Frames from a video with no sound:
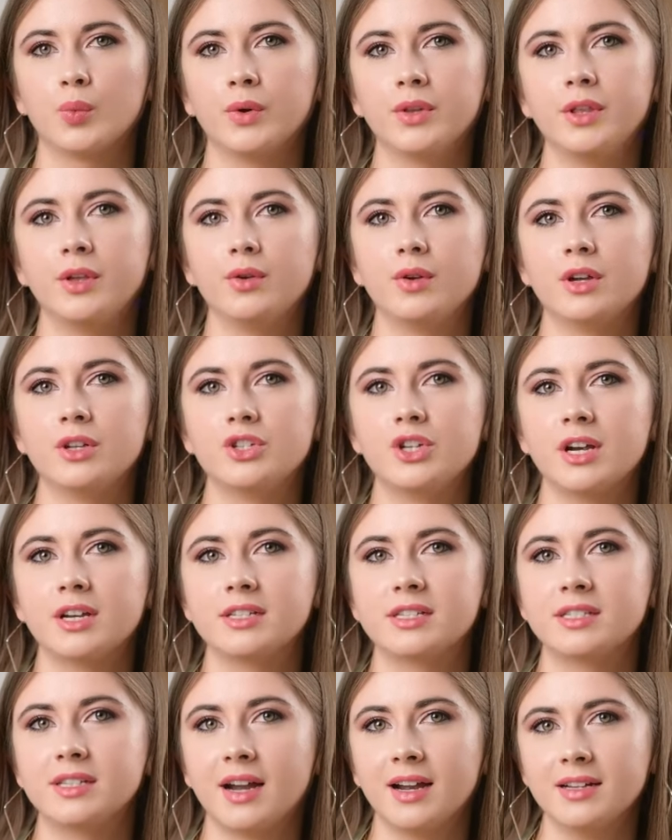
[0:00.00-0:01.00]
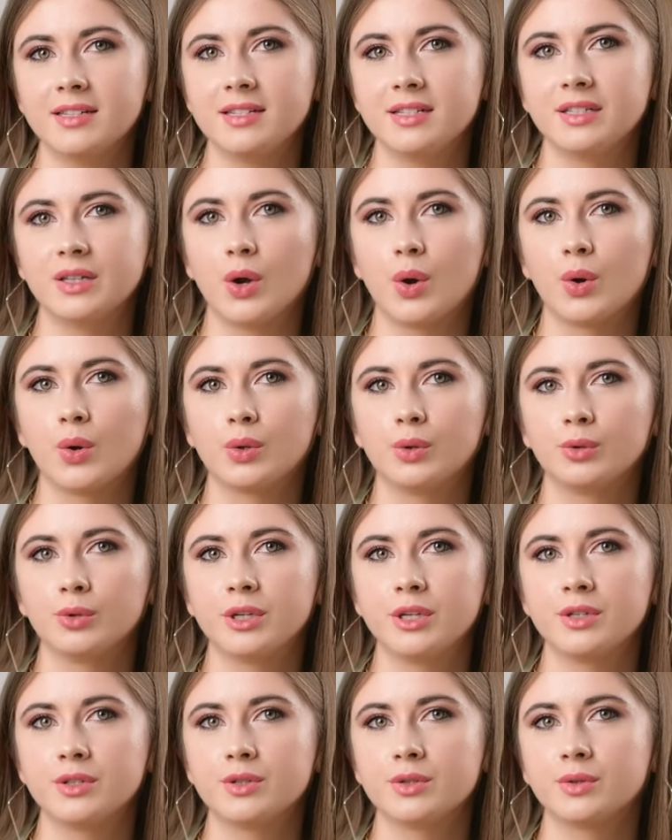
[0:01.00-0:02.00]
Whether you are just starting or
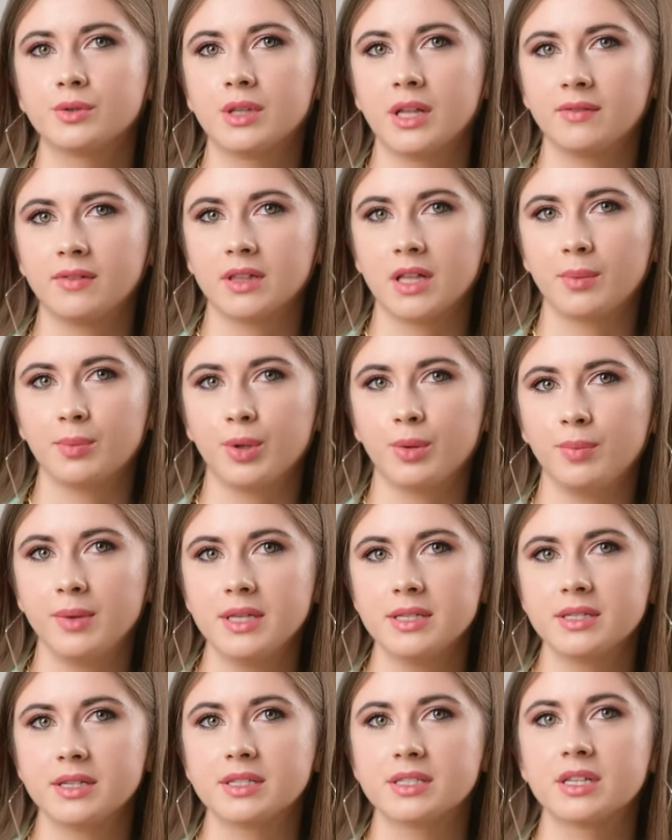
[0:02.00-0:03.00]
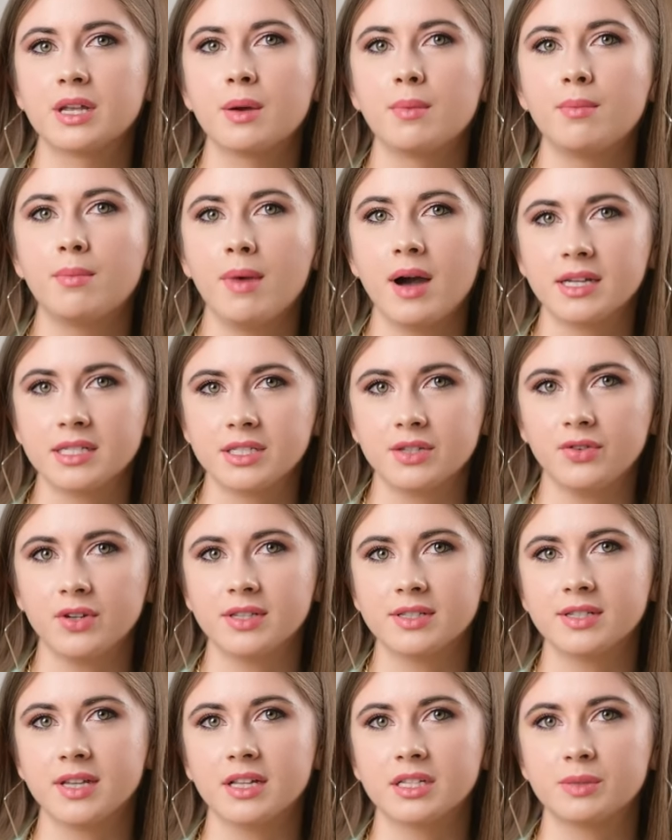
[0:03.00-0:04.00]
looking to level up your business,
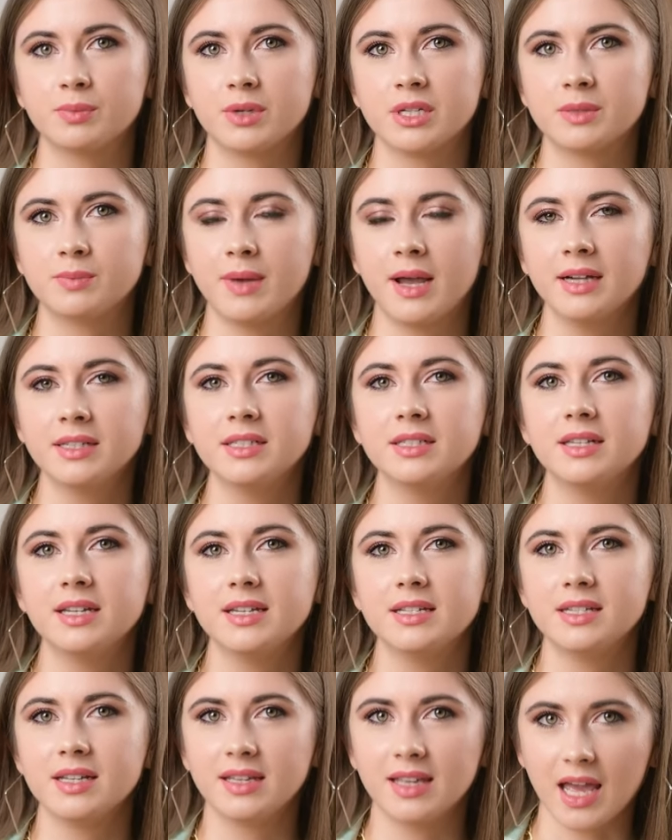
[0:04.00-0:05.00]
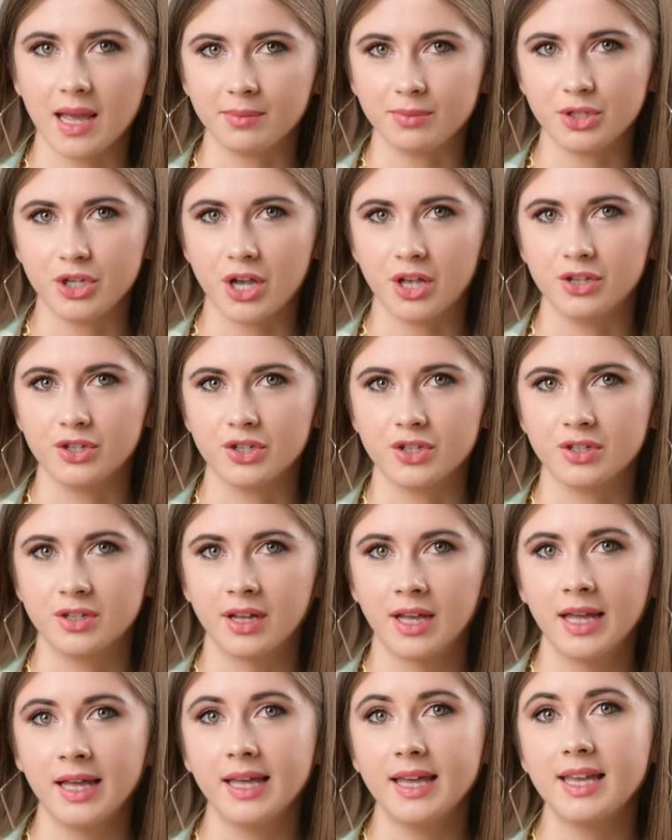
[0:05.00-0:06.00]
mastering sales prospecting is a game changer.
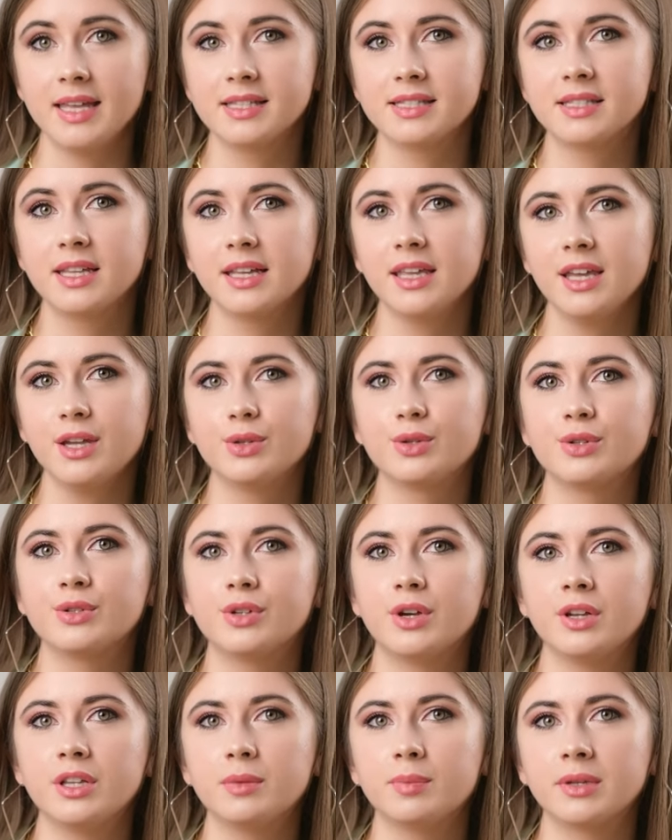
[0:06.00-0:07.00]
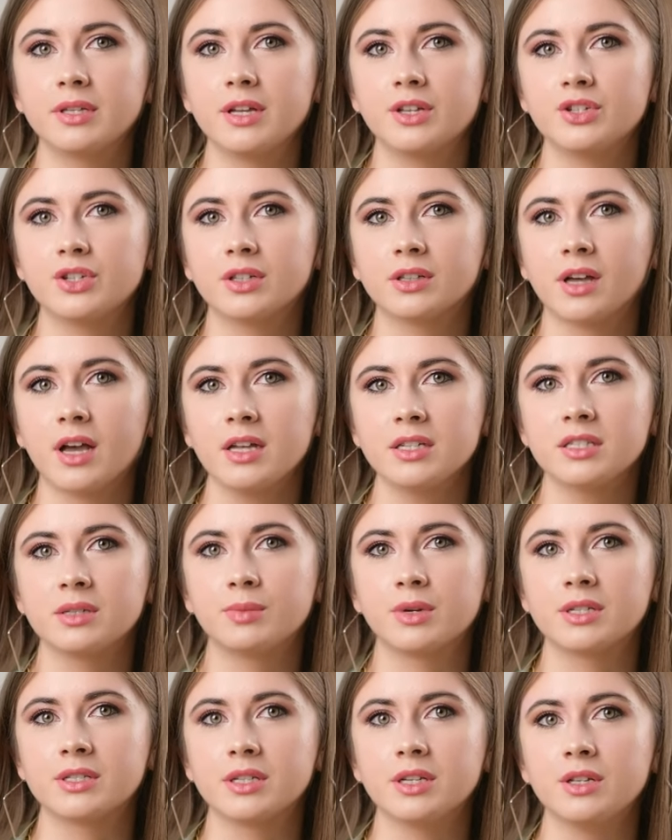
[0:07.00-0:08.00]
It's the key to turning potential
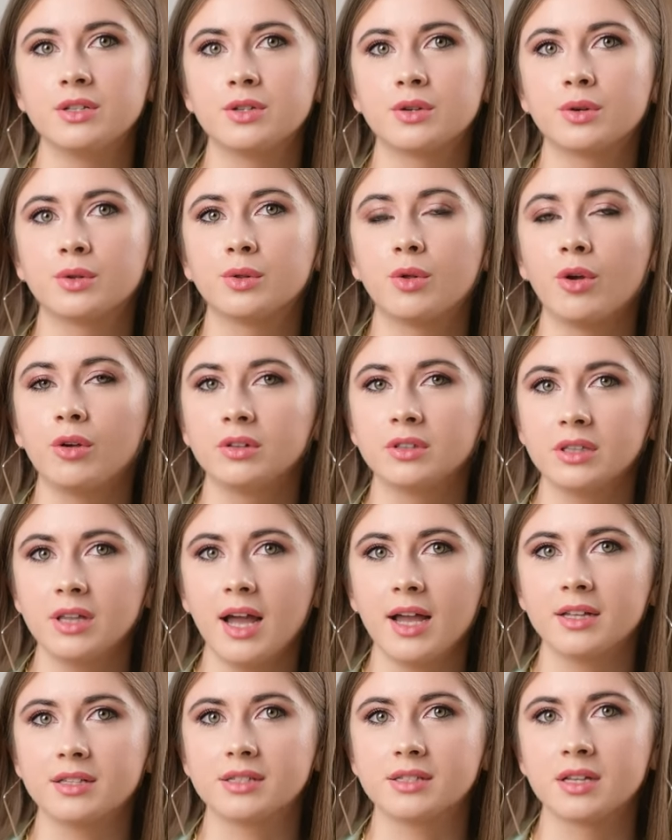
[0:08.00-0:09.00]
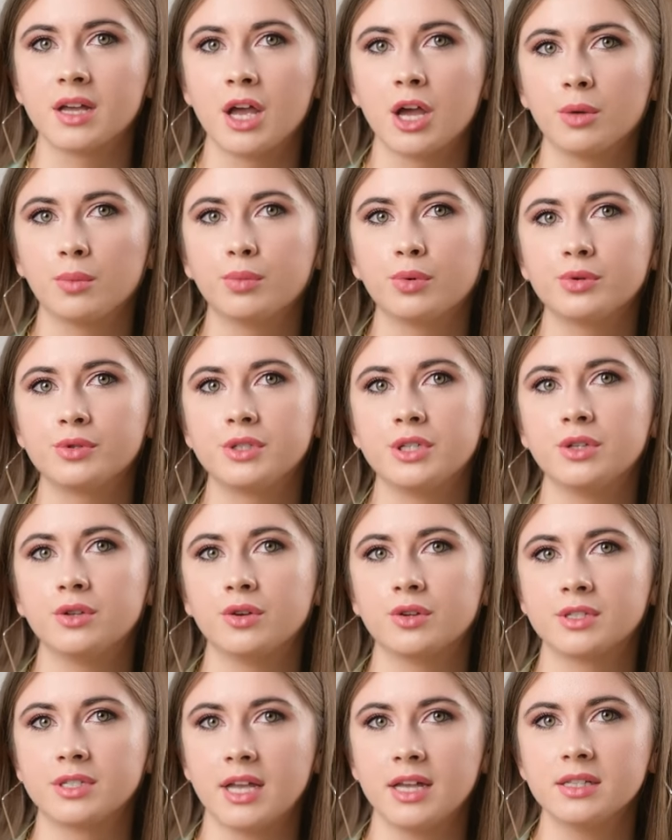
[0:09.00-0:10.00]
customers into loyal clients, boosting
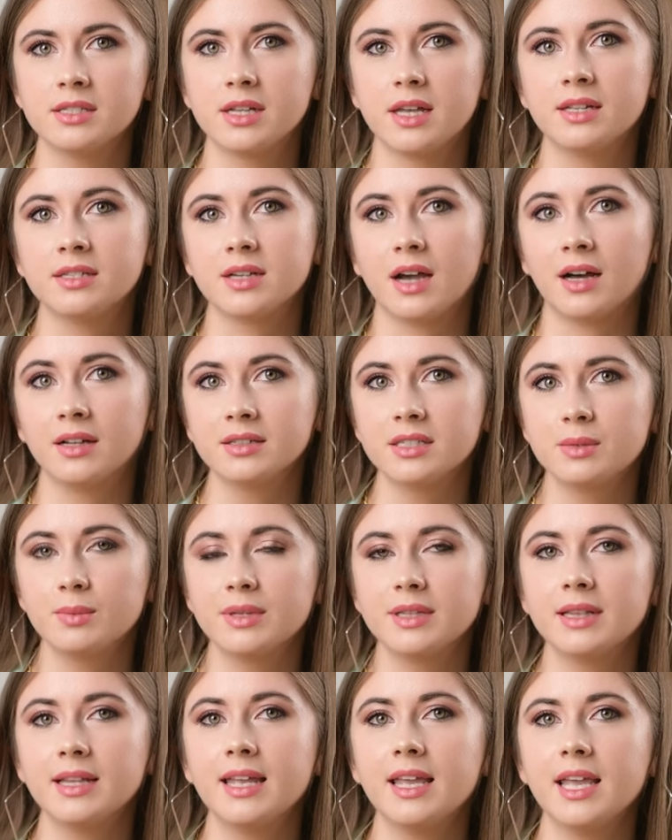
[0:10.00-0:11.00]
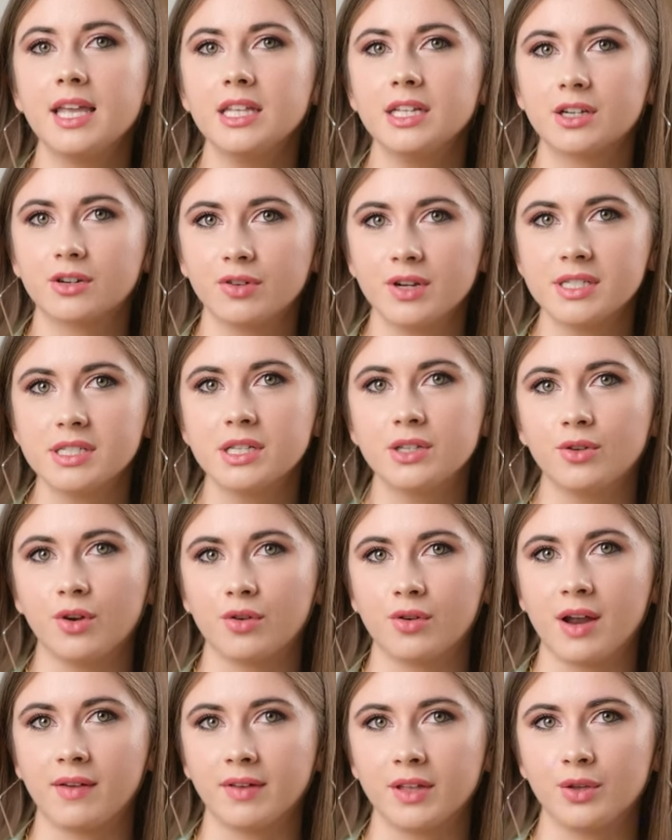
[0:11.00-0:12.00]
your sales and ultimately increasing
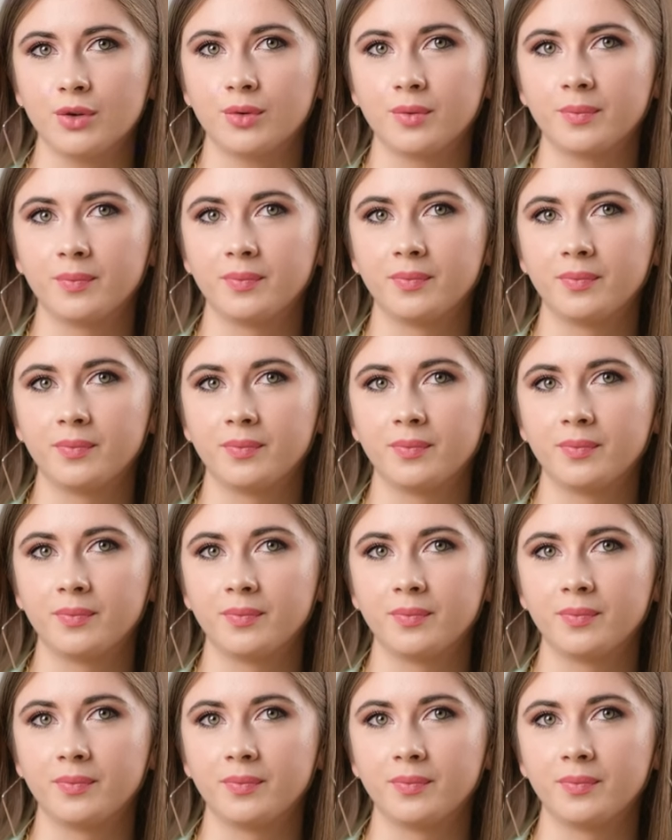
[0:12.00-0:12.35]
your revenue.